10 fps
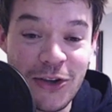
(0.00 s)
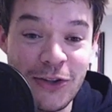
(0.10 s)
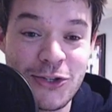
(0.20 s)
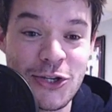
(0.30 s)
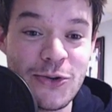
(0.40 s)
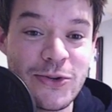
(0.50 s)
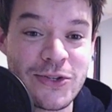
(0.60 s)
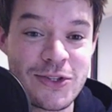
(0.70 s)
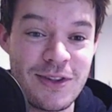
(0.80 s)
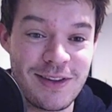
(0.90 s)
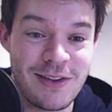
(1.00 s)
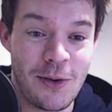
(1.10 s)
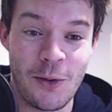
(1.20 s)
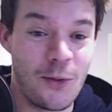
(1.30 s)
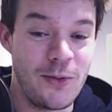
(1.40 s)
choose
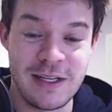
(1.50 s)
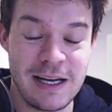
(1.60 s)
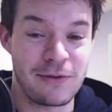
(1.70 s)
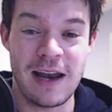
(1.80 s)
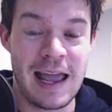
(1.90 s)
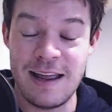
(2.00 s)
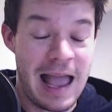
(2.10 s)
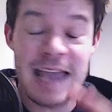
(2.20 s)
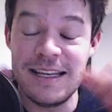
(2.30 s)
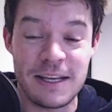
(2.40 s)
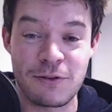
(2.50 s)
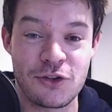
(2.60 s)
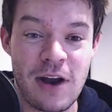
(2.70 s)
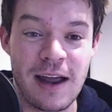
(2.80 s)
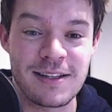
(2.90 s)
all different eight different
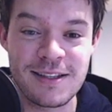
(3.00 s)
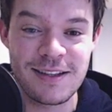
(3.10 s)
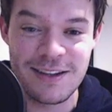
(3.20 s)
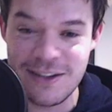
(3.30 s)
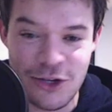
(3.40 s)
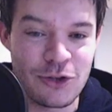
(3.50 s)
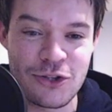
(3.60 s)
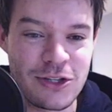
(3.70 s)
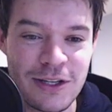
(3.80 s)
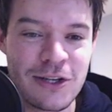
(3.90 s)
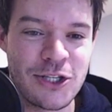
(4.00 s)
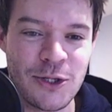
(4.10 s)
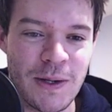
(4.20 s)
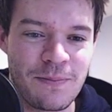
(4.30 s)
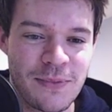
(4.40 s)
tracks. Couldn't do it.
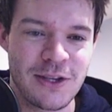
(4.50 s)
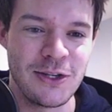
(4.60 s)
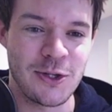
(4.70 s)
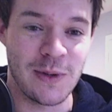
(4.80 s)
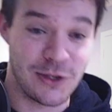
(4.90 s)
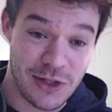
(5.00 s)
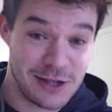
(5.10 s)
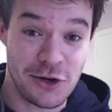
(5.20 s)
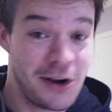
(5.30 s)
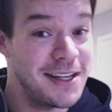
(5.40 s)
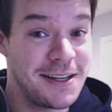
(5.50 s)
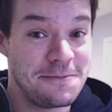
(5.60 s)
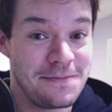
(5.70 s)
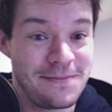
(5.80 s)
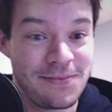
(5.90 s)
They tried.
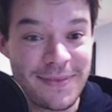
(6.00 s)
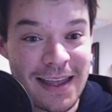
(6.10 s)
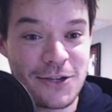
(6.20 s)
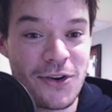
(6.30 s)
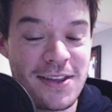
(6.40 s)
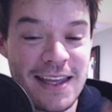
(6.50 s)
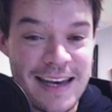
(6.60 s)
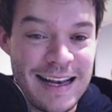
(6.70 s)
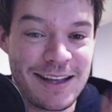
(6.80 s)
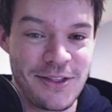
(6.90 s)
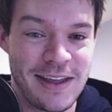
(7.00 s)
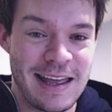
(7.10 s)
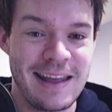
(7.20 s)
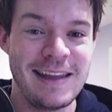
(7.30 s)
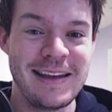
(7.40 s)
They nearly got there.
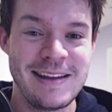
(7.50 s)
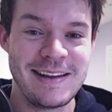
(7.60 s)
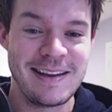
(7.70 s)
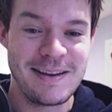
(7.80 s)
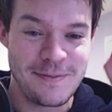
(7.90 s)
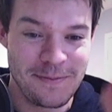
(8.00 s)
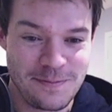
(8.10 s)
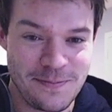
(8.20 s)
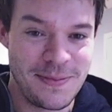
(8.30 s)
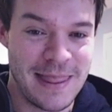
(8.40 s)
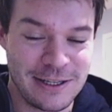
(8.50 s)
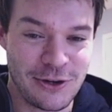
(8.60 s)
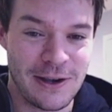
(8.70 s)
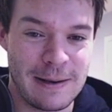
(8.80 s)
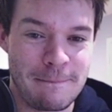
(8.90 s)
They
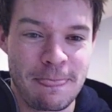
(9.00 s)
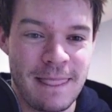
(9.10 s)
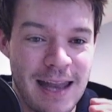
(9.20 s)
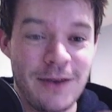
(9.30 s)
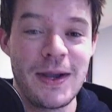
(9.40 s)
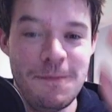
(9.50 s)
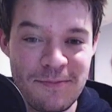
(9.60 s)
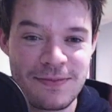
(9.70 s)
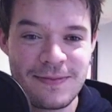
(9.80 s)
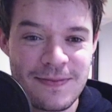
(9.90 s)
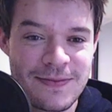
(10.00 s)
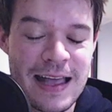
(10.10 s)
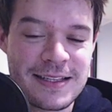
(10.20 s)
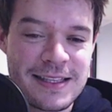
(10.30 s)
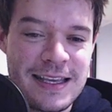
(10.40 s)
tried. Anyway, that's
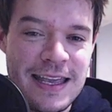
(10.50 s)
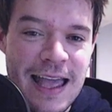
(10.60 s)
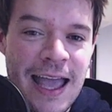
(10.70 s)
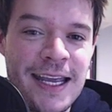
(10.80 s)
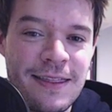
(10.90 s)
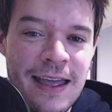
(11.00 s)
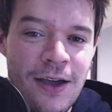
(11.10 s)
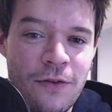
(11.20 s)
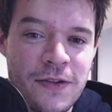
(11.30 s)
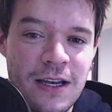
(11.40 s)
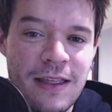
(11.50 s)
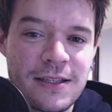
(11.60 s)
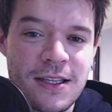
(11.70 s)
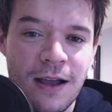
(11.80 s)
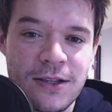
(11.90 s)
the 8 there. Obviously, that
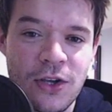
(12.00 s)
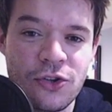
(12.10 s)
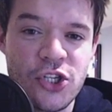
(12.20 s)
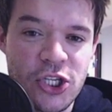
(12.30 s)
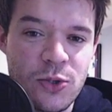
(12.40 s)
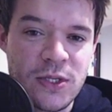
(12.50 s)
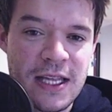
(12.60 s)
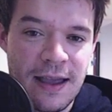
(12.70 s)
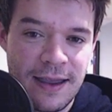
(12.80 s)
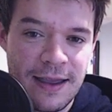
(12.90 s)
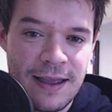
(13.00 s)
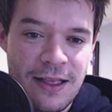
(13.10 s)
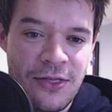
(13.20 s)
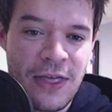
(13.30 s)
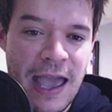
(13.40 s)
starts on Tuesday,
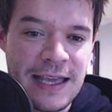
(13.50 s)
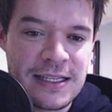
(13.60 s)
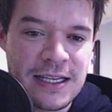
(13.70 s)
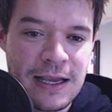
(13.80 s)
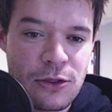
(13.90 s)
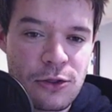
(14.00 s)
the 18th.